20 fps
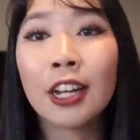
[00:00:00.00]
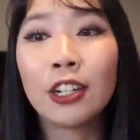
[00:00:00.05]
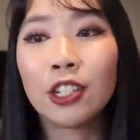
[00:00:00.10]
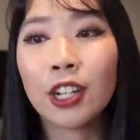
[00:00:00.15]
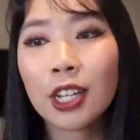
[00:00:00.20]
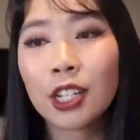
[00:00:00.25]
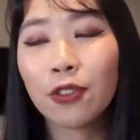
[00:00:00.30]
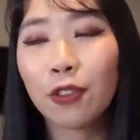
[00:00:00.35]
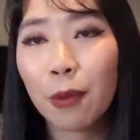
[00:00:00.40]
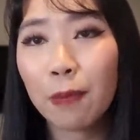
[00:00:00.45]

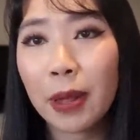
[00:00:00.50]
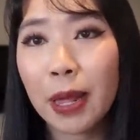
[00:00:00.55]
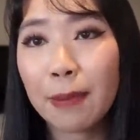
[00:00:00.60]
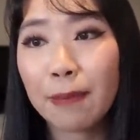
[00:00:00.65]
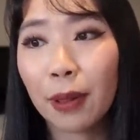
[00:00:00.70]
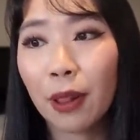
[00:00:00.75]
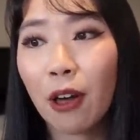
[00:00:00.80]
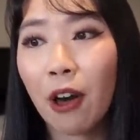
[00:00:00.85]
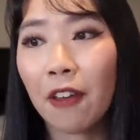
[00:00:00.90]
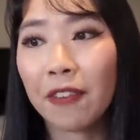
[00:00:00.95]
just for
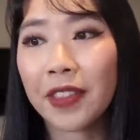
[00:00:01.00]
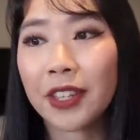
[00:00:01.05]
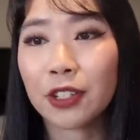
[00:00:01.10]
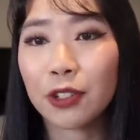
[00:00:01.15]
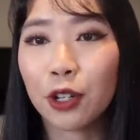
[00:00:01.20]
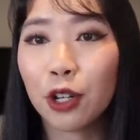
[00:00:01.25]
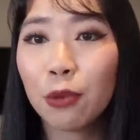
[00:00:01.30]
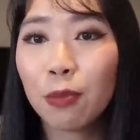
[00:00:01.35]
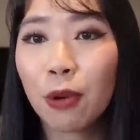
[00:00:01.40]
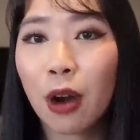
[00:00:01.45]
people on
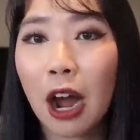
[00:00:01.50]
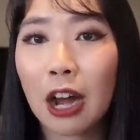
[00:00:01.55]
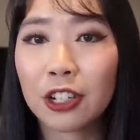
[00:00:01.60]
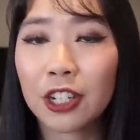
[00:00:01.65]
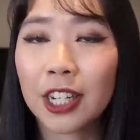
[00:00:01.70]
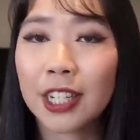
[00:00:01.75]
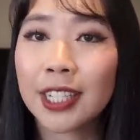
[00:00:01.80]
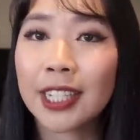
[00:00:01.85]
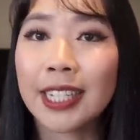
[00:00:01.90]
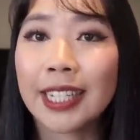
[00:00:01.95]
this new
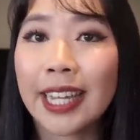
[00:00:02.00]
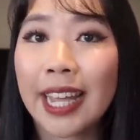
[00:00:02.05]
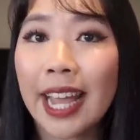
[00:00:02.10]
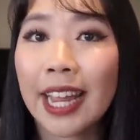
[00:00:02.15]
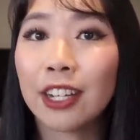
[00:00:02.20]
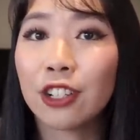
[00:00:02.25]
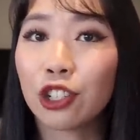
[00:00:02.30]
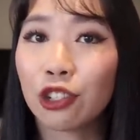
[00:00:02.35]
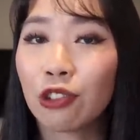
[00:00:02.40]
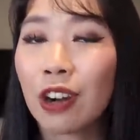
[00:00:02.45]
project to
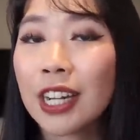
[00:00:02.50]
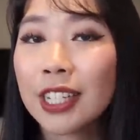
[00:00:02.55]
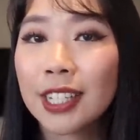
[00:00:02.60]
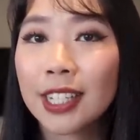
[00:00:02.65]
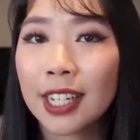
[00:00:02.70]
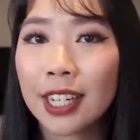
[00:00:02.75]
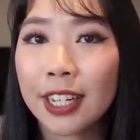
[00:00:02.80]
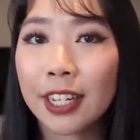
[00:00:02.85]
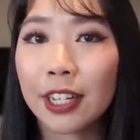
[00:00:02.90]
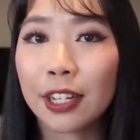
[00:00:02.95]
gain
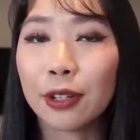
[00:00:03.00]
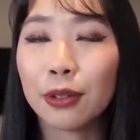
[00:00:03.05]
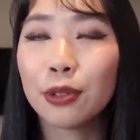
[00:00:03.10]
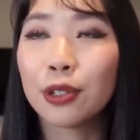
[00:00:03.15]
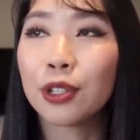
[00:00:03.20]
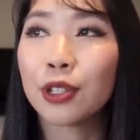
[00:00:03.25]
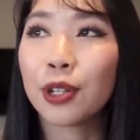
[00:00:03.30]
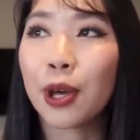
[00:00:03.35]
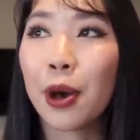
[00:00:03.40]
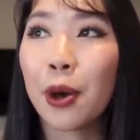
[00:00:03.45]
trust in you.
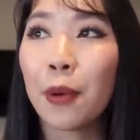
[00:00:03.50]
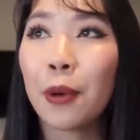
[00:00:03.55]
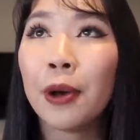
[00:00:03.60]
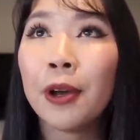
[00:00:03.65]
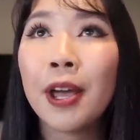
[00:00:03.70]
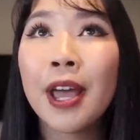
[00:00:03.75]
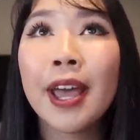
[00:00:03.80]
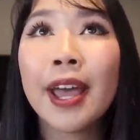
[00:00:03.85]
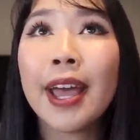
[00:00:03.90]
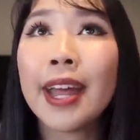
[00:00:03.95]
So
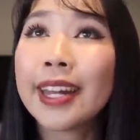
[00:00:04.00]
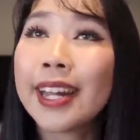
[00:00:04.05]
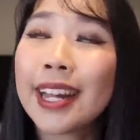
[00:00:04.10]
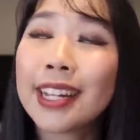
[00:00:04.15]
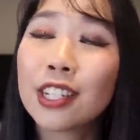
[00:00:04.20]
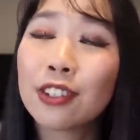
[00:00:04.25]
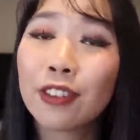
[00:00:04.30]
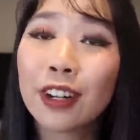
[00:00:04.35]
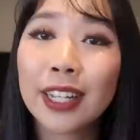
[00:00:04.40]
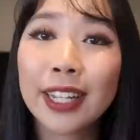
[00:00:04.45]
it
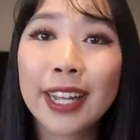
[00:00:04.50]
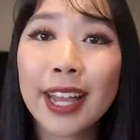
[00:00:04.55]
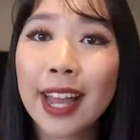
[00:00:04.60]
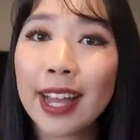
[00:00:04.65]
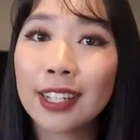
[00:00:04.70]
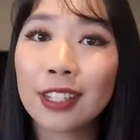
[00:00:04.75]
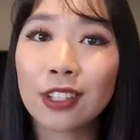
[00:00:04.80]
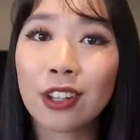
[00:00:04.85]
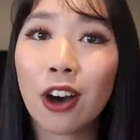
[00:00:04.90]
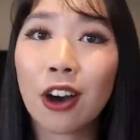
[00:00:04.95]
gets really
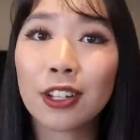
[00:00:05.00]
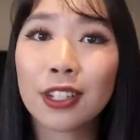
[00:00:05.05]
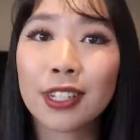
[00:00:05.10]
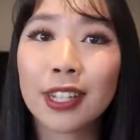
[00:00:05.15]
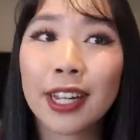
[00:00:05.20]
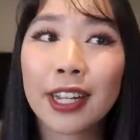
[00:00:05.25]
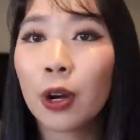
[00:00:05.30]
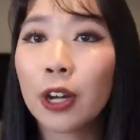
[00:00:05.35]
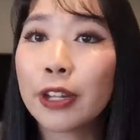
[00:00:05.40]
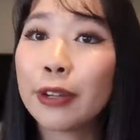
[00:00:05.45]

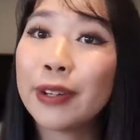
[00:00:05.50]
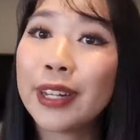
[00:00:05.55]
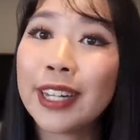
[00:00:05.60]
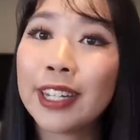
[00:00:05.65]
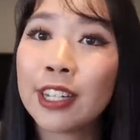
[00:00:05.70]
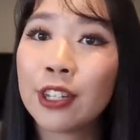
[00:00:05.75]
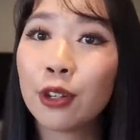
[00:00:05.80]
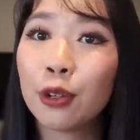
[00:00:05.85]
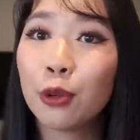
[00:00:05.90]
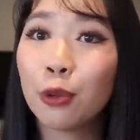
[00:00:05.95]
exhausting where you
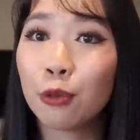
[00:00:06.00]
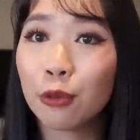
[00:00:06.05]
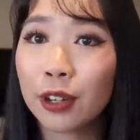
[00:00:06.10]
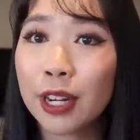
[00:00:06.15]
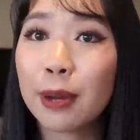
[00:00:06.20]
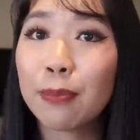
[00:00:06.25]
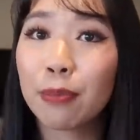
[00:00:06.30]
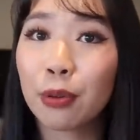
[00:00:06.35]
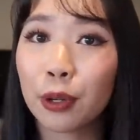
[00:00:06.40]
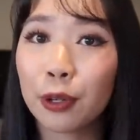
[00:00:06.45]
need to
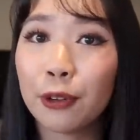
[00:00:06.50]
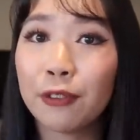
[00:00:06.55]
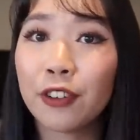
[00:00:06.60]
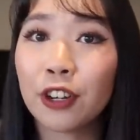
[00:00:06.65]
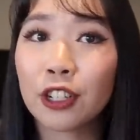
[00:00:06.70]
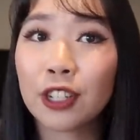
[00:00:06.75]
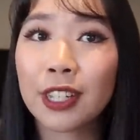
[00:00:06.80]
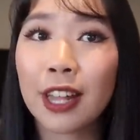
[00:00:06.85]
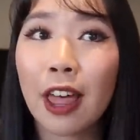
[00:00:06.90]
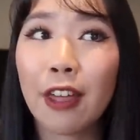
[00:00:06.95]
reprove
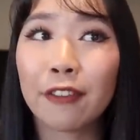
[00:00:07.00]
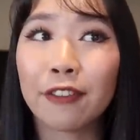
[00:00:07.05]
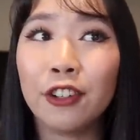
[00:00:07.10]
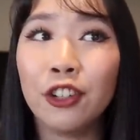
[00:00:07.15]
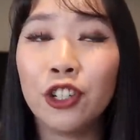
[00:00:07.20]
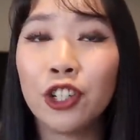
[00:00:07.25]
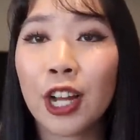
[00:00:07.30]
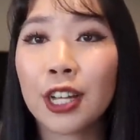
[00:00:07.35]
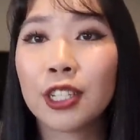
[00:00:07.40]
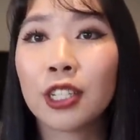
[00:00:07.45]
yourself
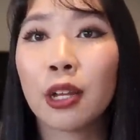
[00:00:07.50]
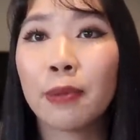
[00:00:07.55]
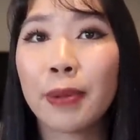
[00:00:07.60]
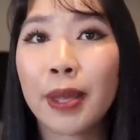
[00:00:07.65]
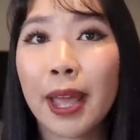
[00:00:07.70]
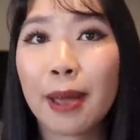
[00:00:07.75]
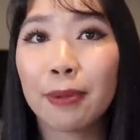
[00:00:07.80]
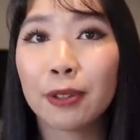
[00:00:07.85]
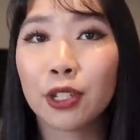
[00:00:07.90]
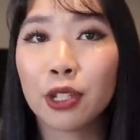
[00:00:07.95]
just to
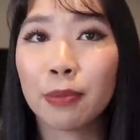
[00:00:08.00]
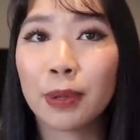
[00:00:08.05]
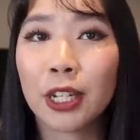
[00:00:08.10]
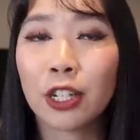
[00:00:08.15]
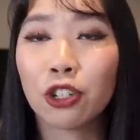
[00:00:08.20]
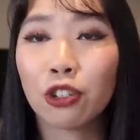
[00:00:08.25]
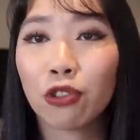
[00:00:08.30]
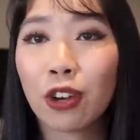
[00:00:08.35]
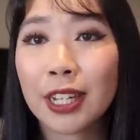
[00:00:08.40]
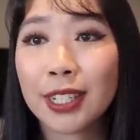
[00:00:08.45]
be able to be
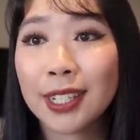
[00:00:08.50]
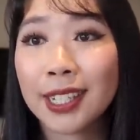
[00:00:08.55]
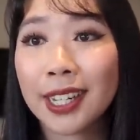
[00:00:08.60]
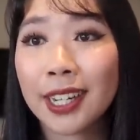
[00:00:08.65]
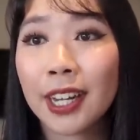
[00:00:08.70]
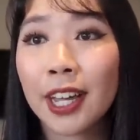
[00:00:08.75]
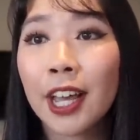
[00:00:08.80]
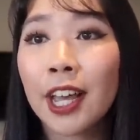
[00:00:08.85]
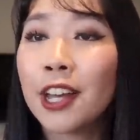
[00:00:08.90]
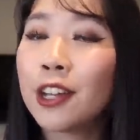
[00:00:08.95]

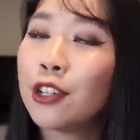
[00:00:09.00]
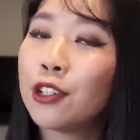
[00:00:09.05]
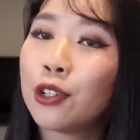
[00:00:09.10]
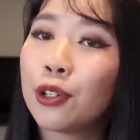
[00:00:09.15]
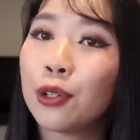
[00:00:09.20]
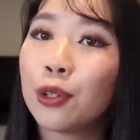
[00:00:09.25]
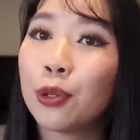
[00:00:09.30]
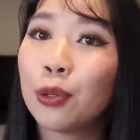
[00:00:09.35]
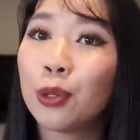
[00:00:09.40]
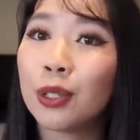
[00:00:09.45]
trusted
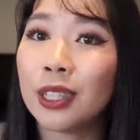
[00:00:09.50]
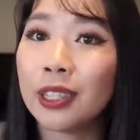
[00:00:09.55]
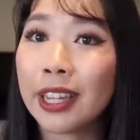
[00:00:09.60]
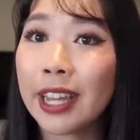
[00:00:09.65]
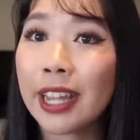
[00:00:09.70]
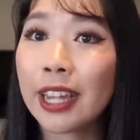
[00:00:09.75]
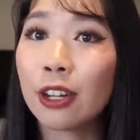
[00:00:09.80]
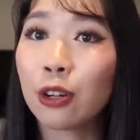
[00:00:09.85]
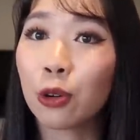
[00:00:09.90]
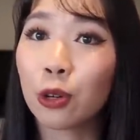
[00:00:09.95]
to
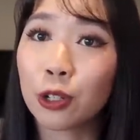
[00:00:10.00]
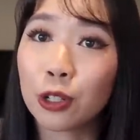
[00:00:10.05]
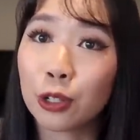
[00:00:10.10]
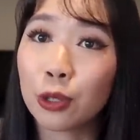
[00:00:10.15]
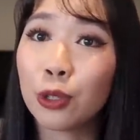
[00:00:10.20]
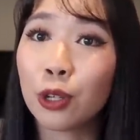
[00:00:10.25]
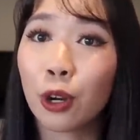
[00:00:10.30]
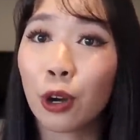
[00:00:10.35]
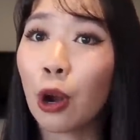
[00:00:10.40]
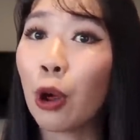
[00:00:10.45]
lead or
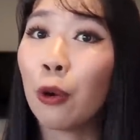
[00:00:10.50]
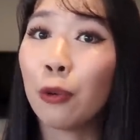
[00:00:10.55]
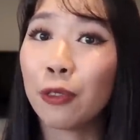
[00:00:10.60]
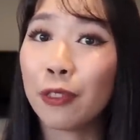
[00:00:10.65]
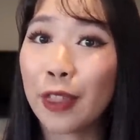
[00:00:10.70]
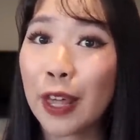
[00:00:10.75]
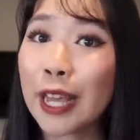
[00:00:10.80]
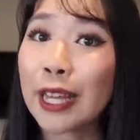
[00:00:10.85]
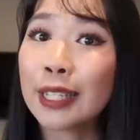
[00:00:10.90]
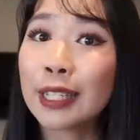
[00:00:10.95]
do your
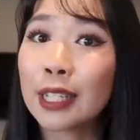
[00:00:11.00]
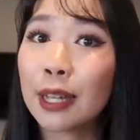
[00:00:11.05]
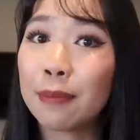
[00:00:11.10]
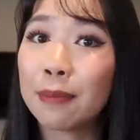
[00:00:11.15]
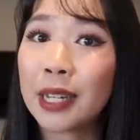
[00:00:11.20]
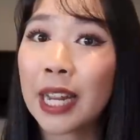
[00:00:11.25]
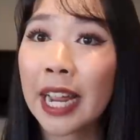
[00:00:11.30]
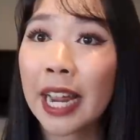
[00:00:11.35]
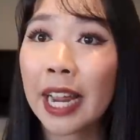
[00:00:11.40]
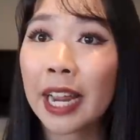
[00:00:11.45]
own thing
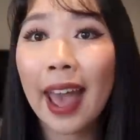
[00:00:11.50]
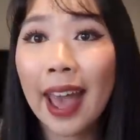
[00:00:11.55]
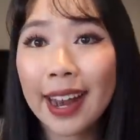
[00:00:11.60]
someday.